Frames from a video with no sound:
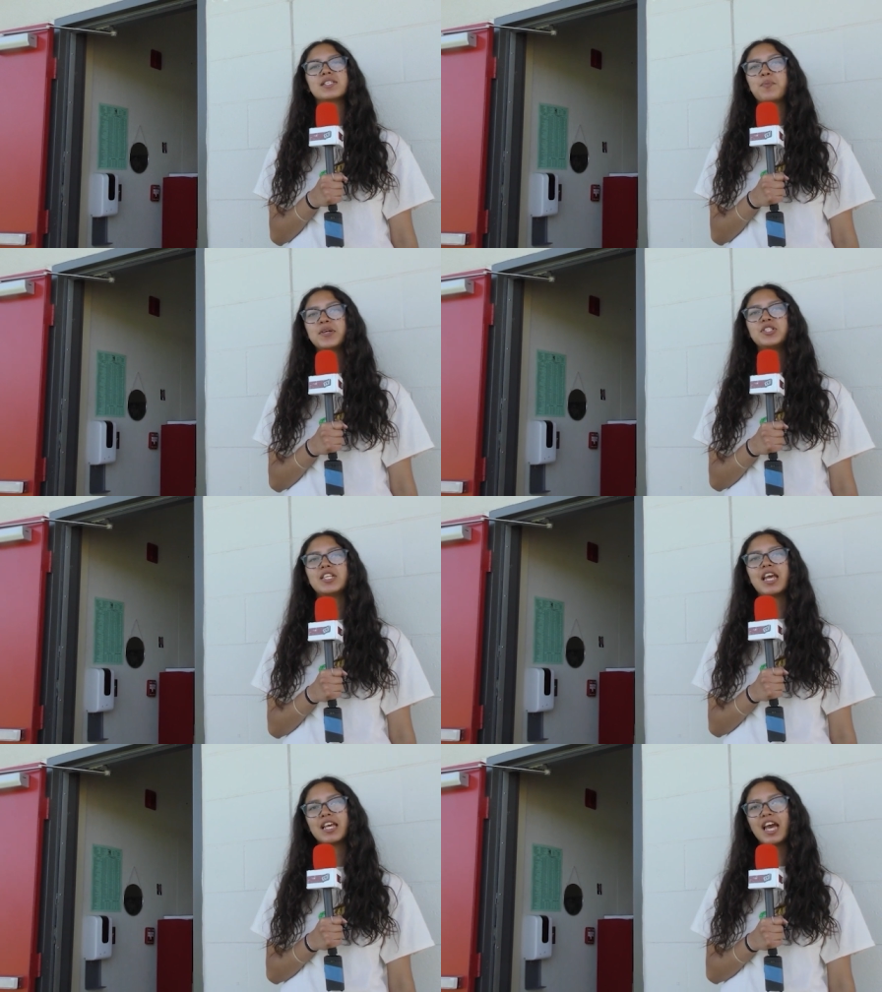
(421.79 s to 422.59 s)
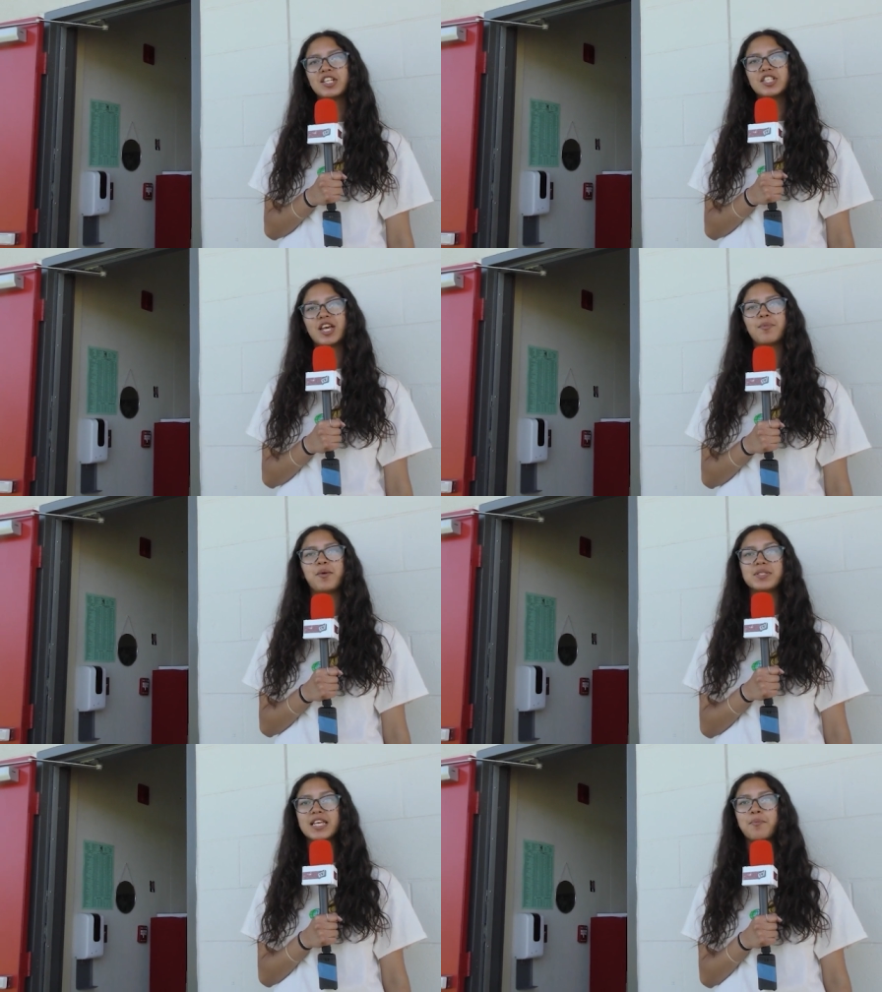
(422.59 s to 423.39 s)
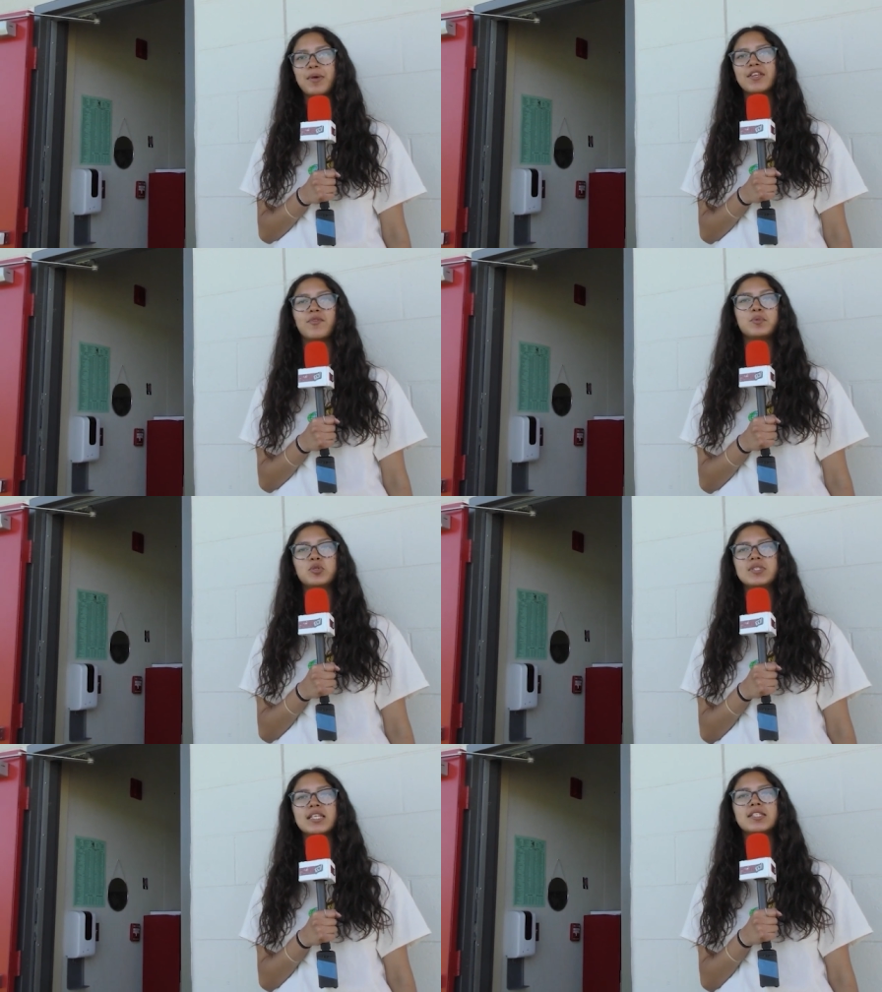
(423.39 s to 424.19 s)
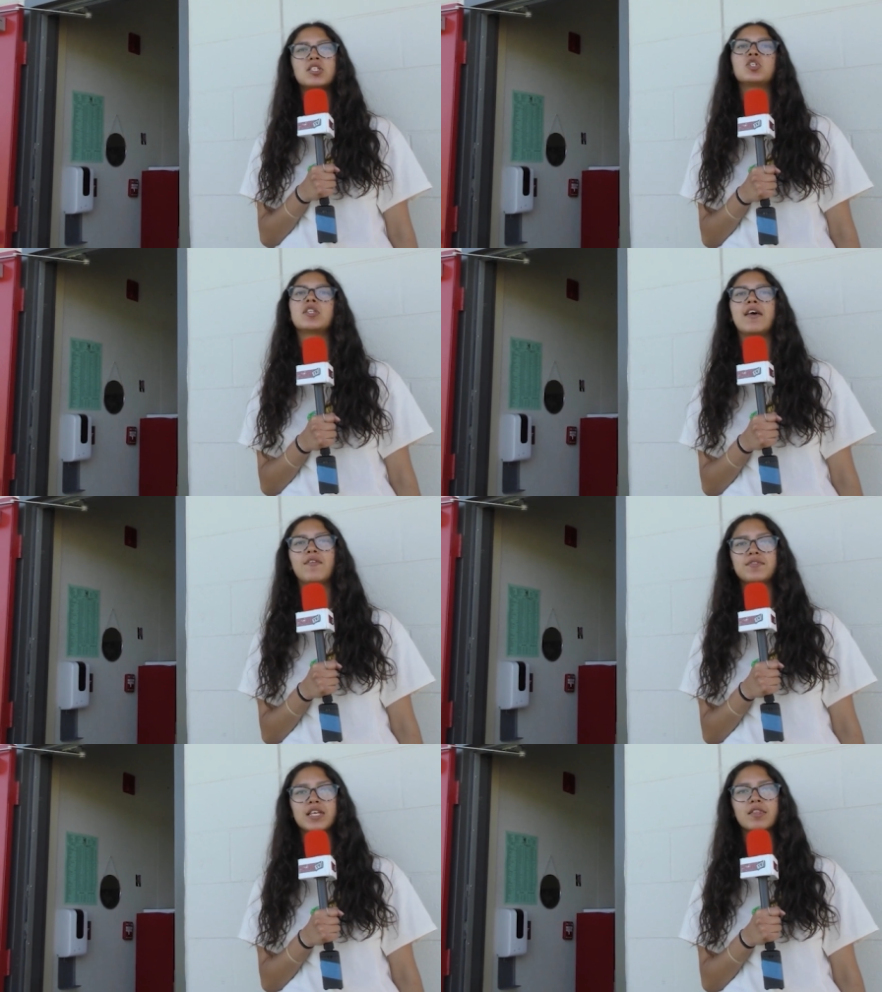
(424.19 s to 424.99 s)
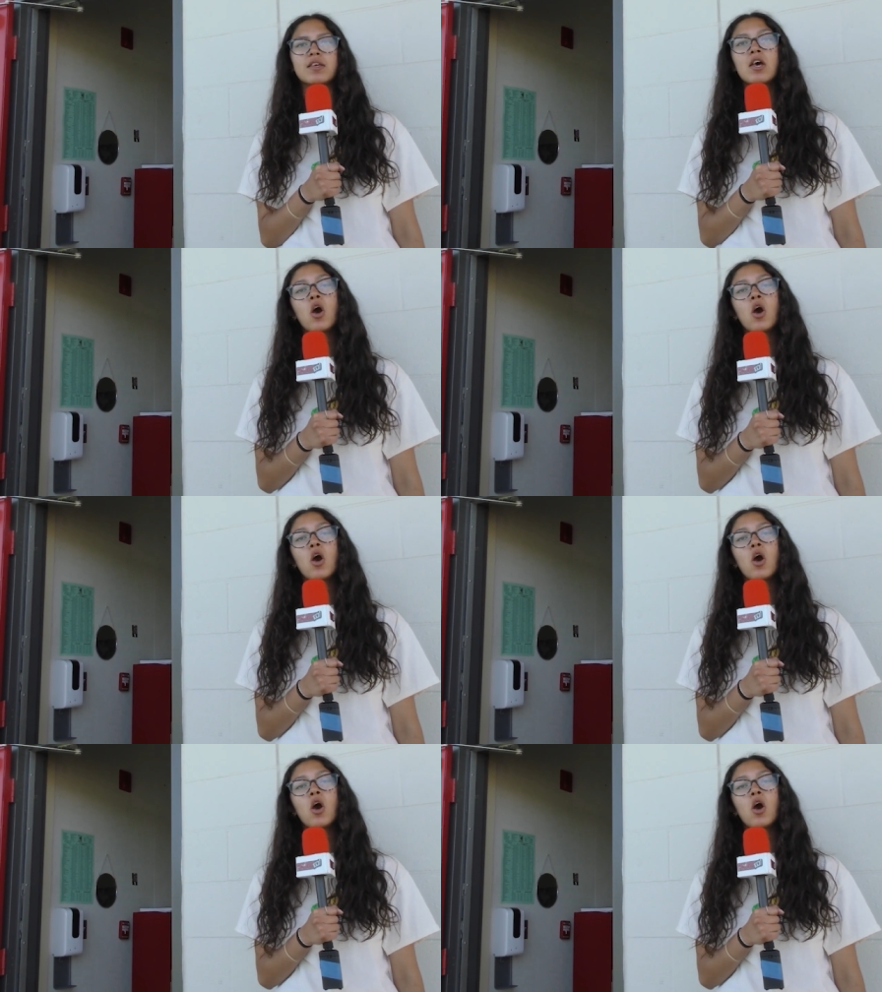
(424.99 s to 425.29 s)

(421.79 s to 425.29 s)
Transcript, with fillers: as a pitching and catching camp that will take place from June 6th to July 15th,